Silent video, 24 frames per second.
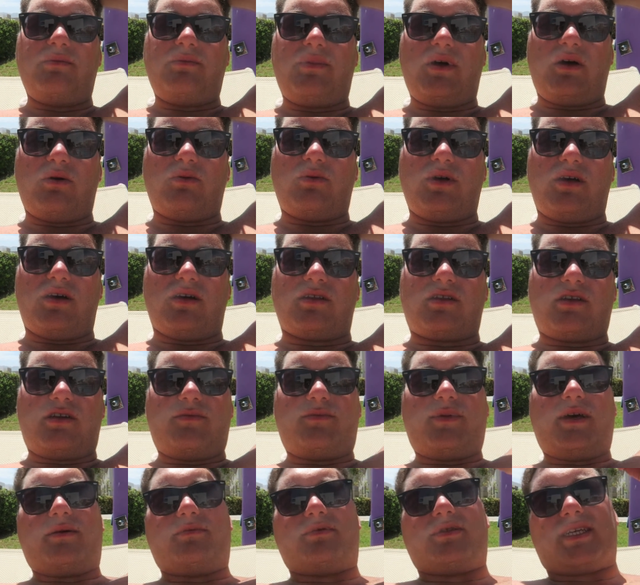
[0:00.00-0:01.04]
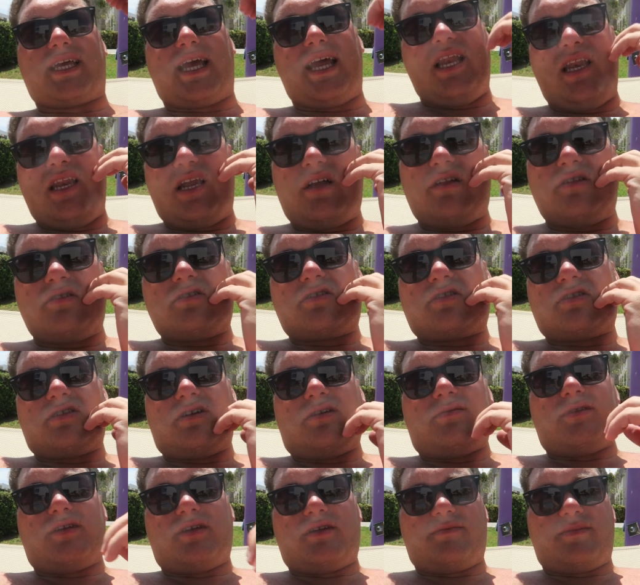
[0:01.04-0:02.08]
but we are going to be able to get lunch
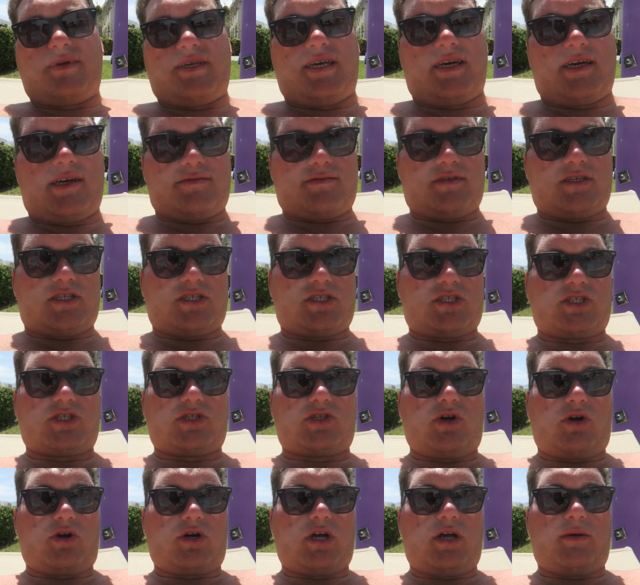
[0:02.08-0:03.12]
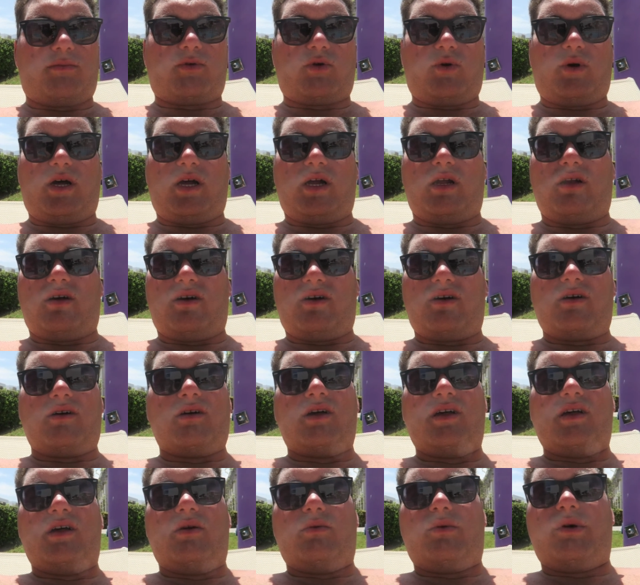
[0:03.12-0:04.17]
so I'm going to be able to stock up quite a lot
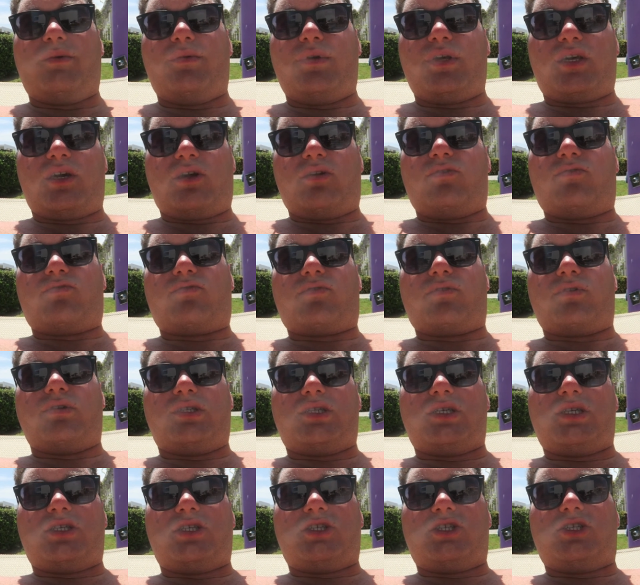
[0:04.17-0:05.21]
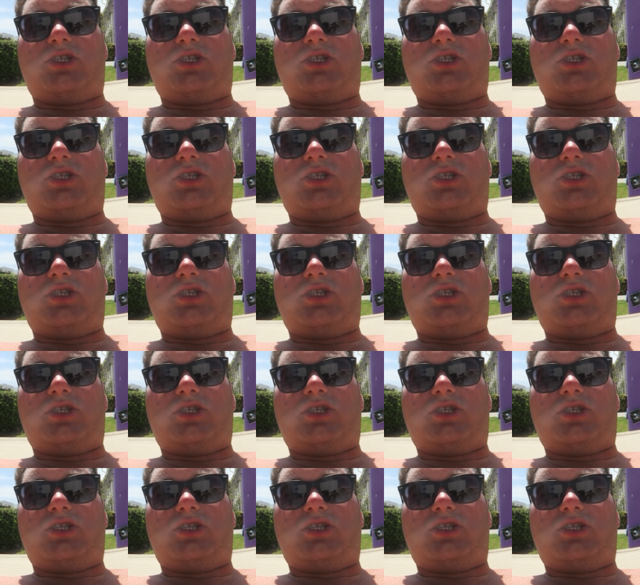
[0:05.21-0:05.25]
when we go through to